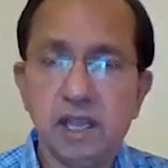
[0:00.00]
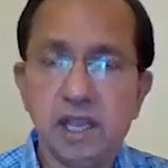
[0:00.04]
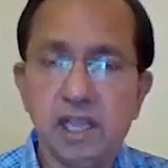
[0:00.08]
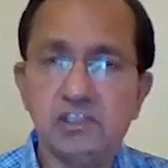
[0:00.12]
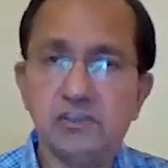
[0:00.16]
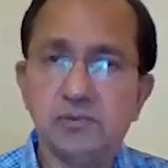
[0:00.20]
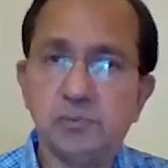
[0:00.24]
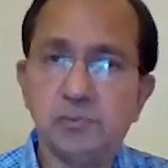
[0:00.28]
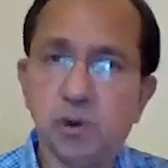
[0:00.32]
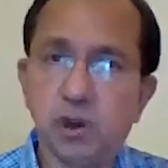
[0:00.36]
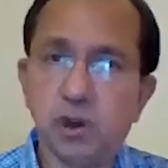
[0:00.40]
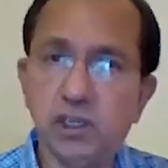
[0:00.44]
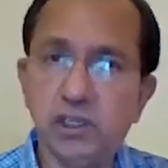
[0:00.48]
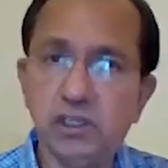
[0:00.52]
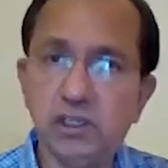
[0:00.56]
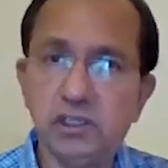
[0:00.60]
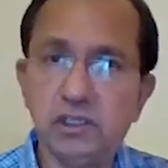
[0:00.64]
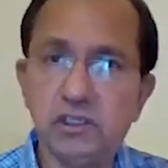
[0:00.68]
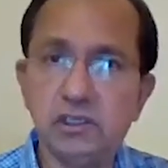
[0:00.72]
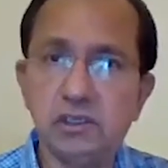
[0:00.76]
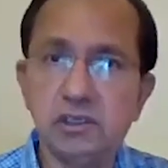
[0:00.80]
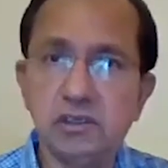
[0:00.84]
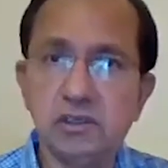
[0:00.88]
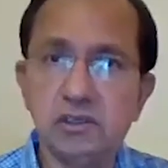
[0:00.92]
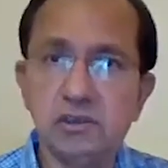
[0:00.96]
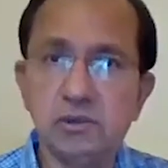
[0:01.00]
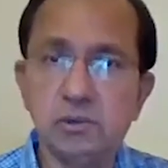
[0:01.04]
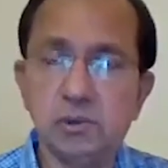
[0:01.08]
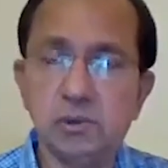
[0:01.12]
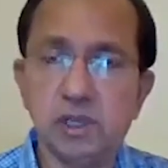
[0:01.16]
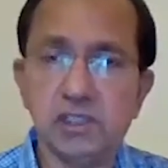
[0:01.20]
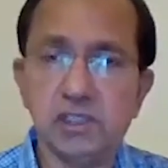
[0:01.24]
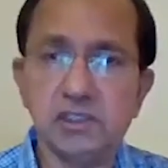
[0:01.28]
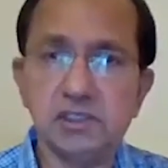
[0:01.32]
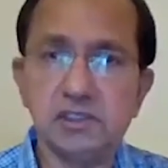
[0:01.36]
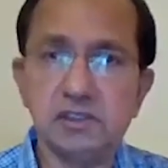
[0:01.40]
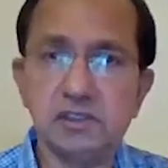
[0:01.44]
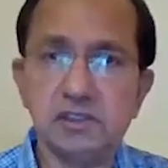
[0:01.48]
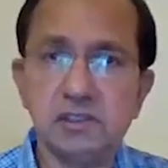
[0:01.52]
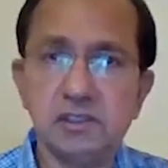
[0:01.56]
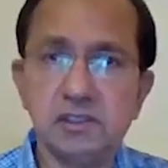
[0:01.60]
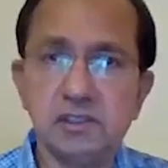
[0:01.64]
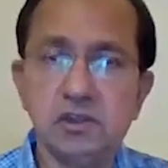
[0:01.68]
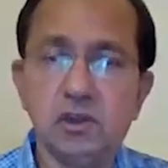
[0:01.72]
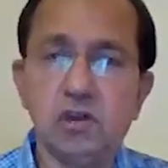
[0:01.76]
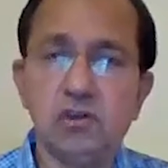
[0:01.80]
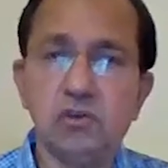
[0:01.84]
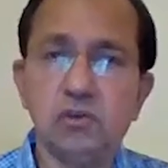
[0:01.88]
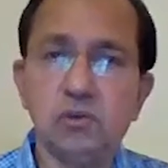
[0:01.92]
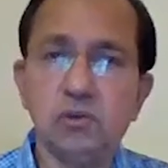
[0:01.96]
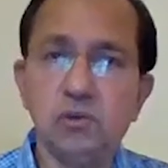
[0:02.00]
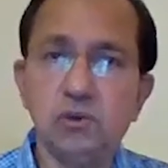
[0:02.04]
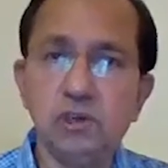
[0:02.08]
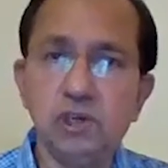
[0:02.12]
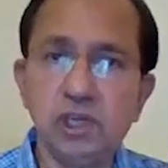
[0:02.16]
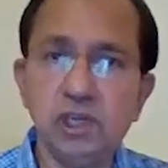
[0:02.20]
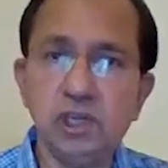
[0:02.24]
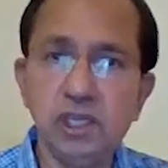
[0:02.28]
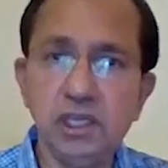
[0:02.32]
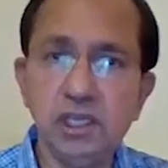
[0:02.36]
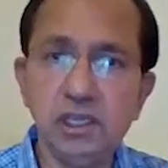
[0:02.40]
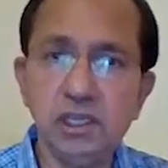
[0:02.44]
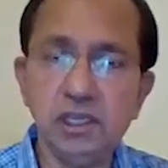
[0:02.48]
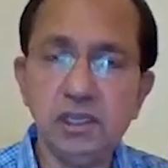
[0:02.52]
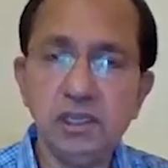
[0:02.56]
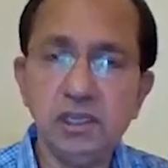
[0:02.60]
has pointed to us not only